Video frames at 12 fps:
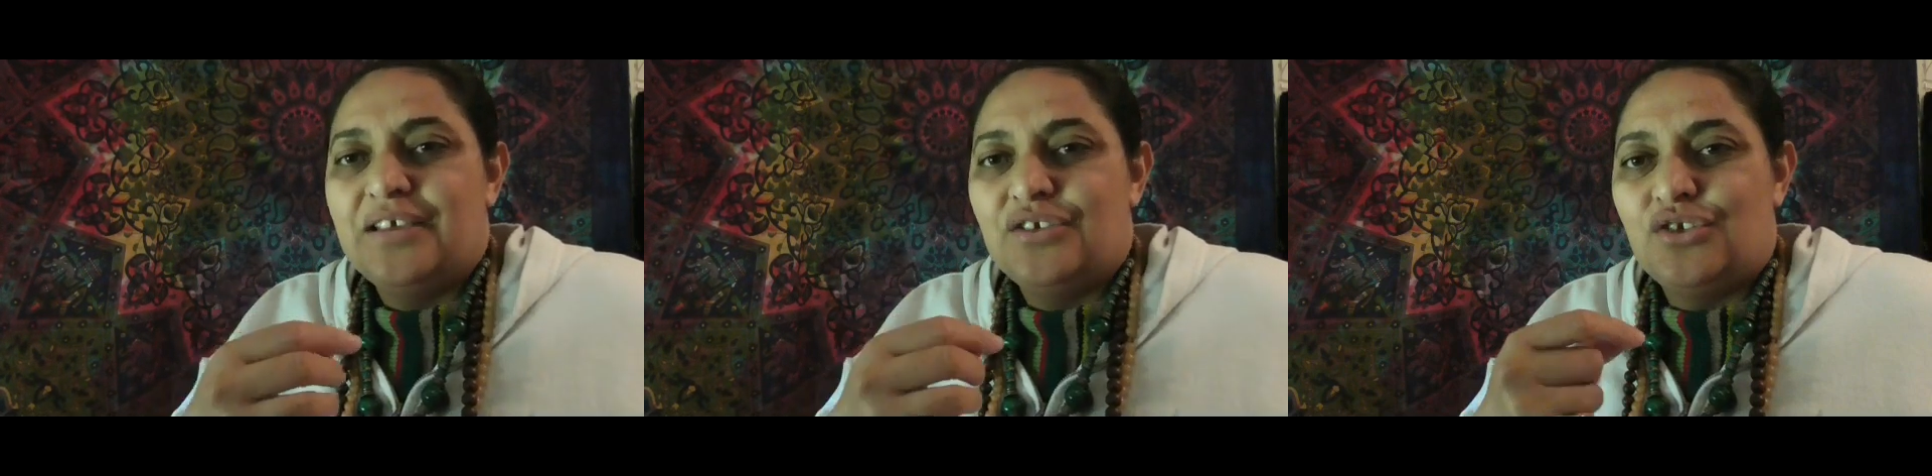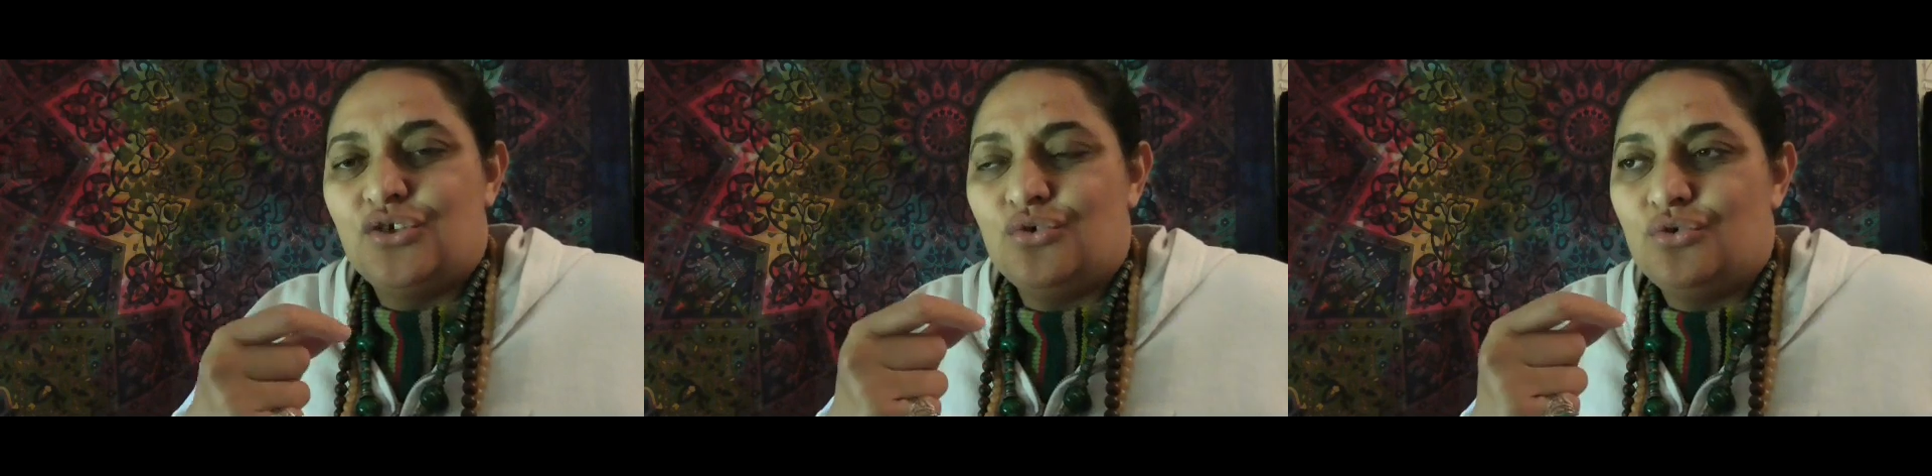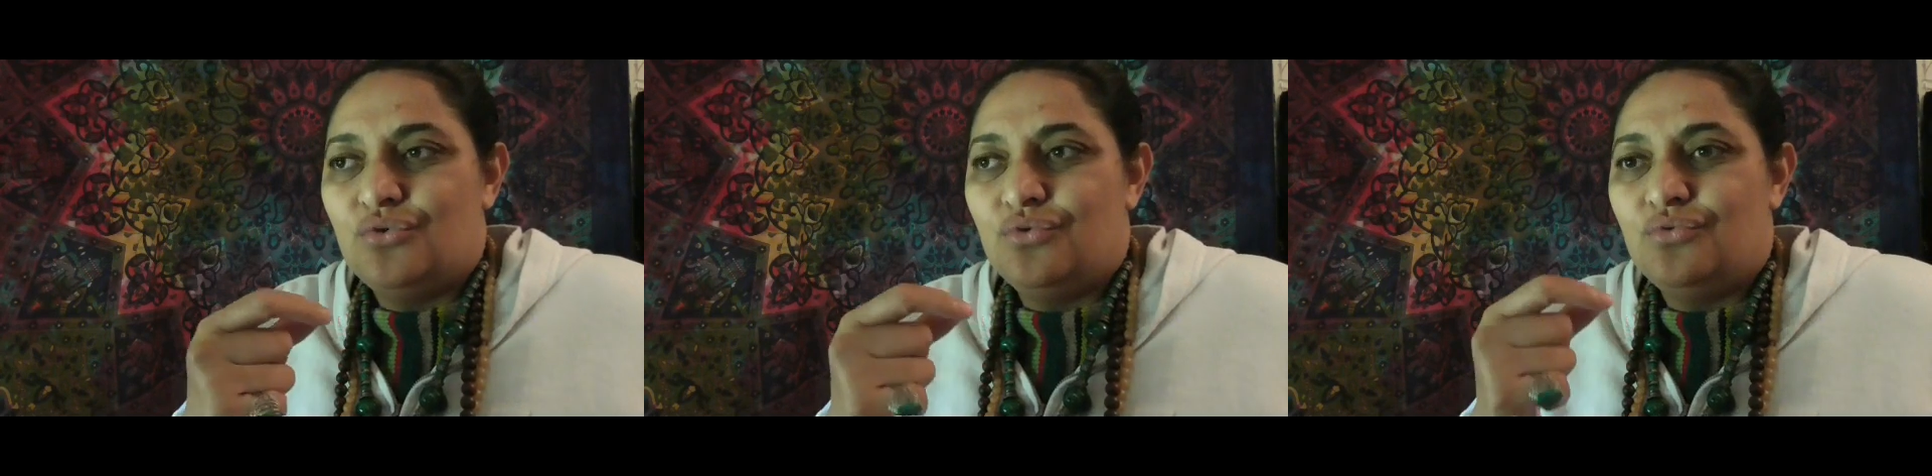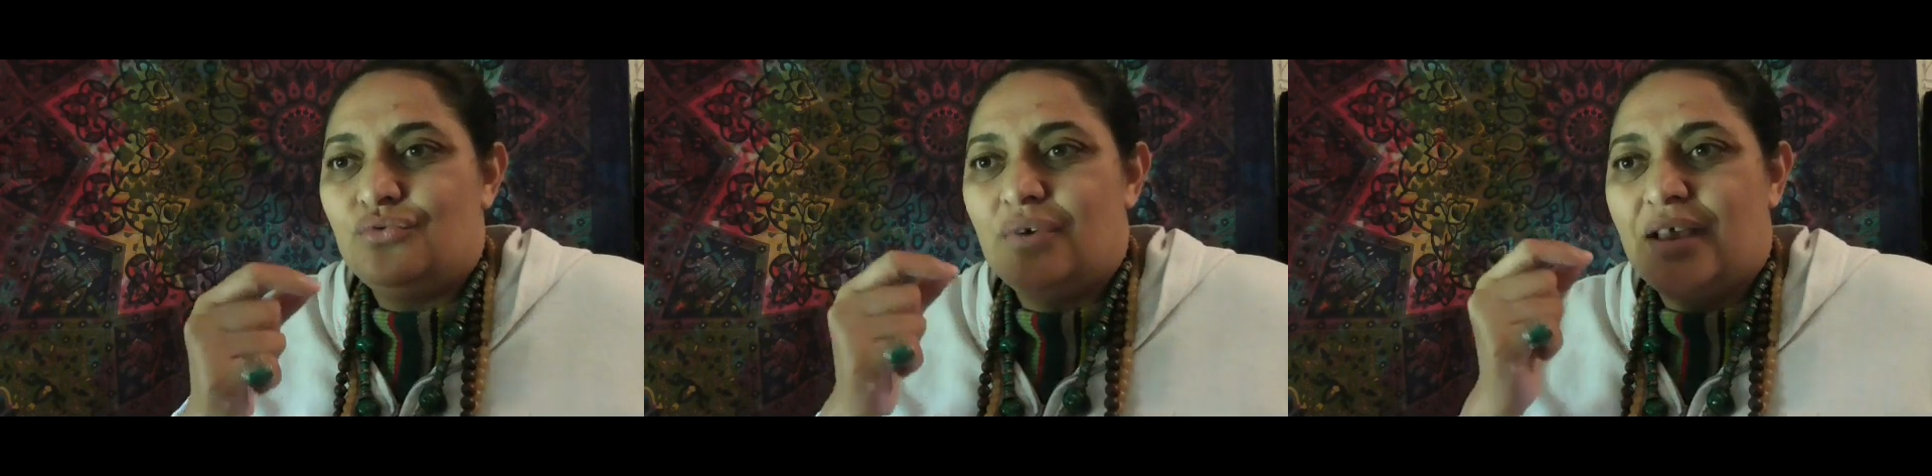
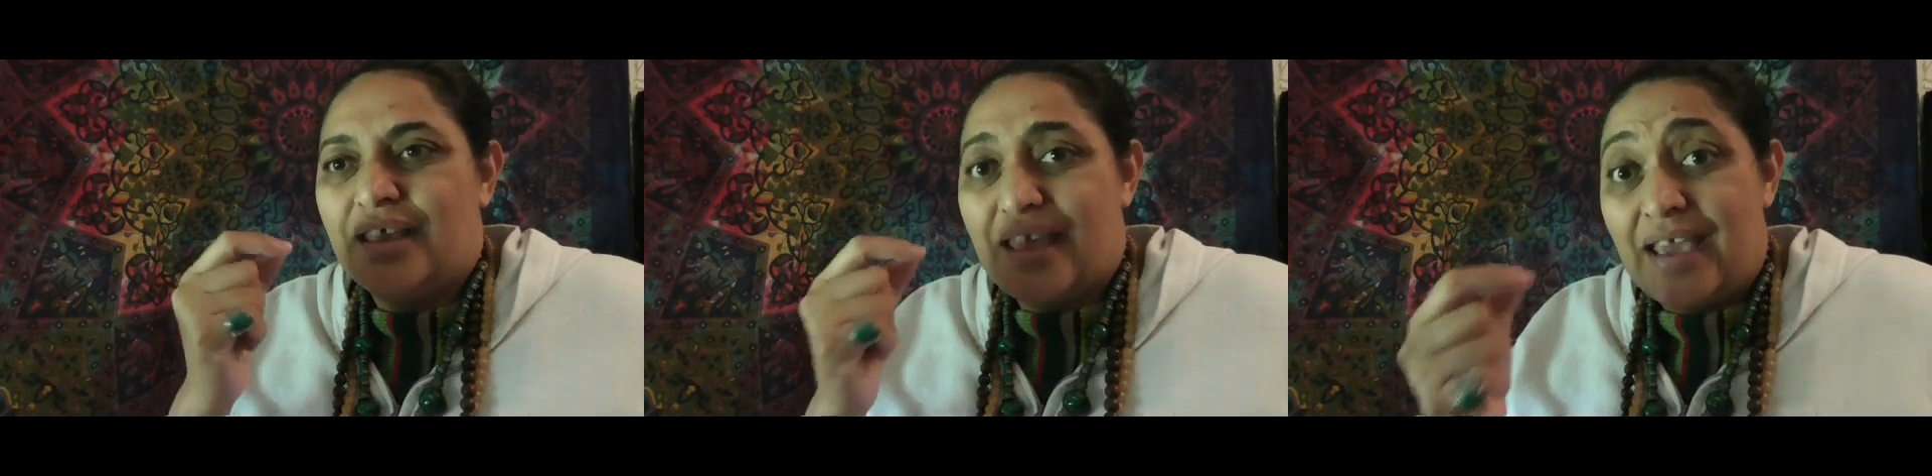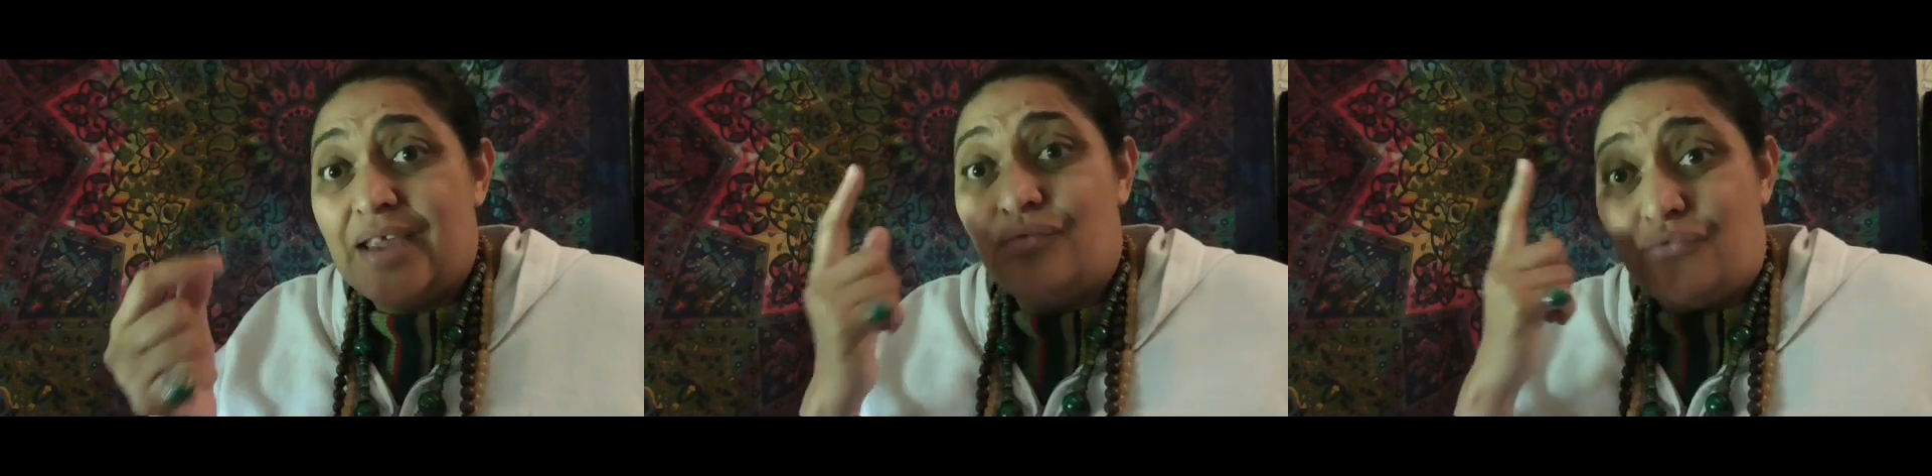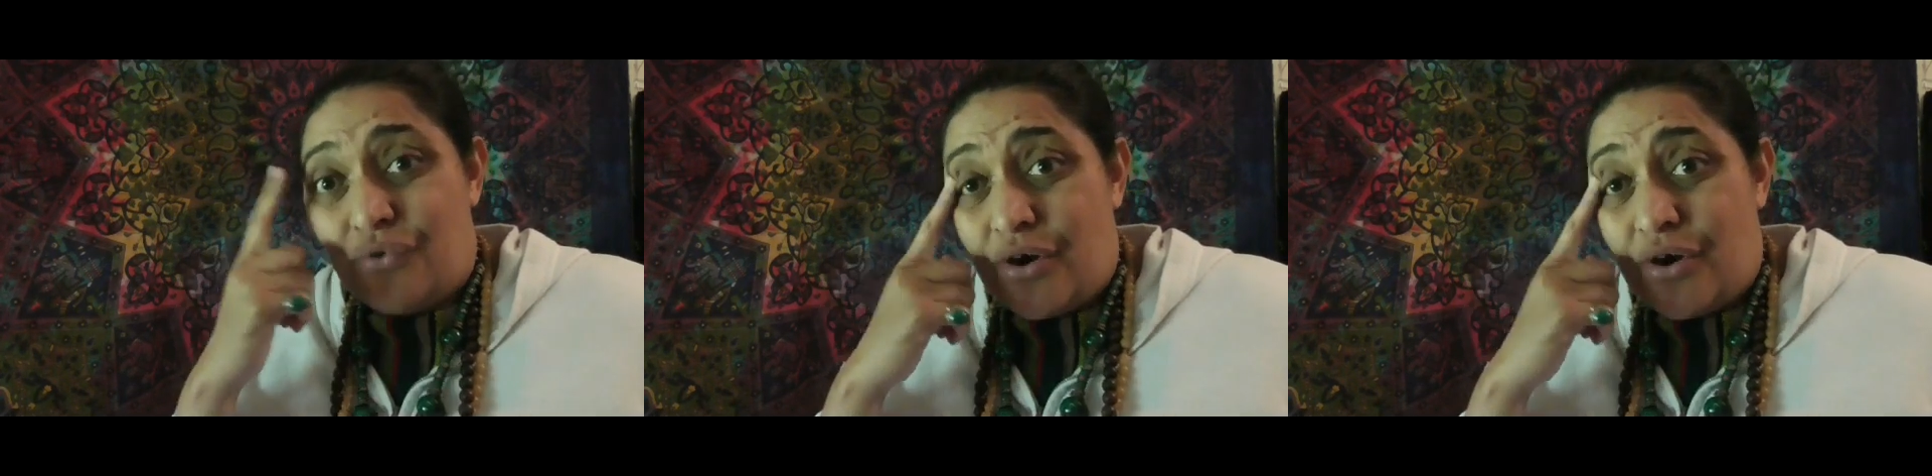to again